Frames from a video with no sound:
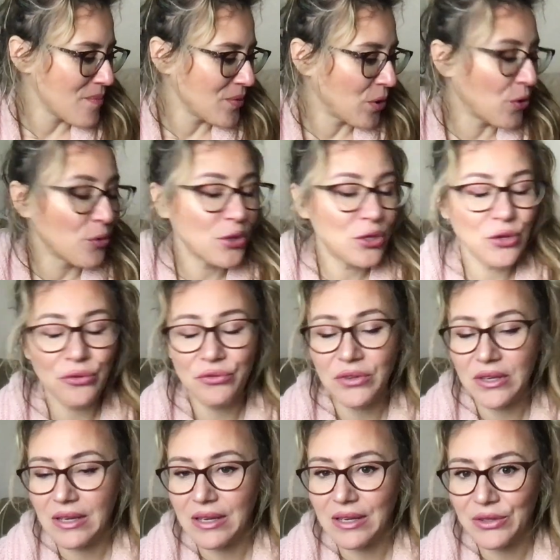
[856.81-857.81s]
Or with your
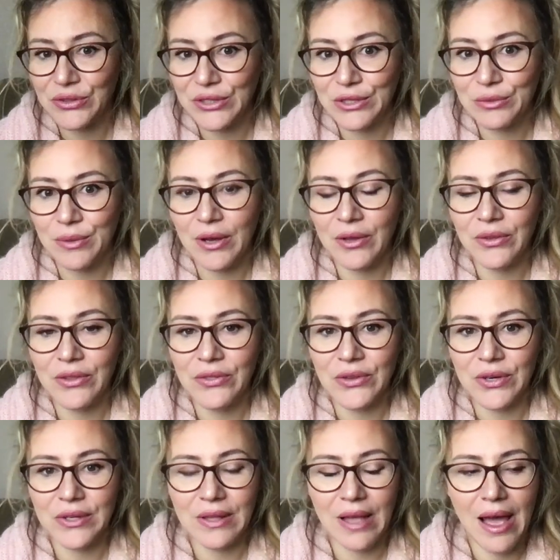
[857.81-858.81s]
vehicles as well, the
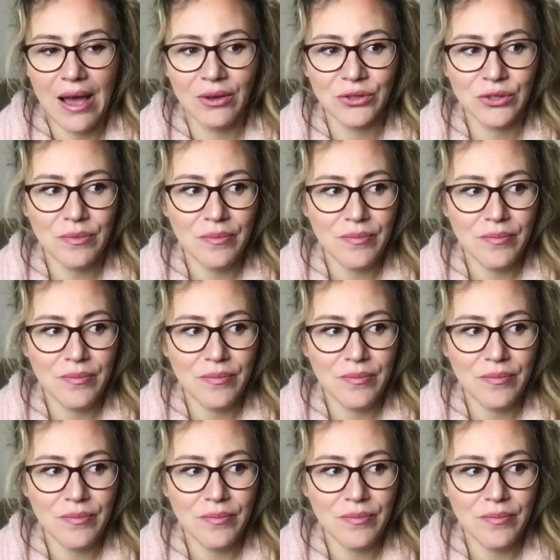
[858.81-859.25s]
third house.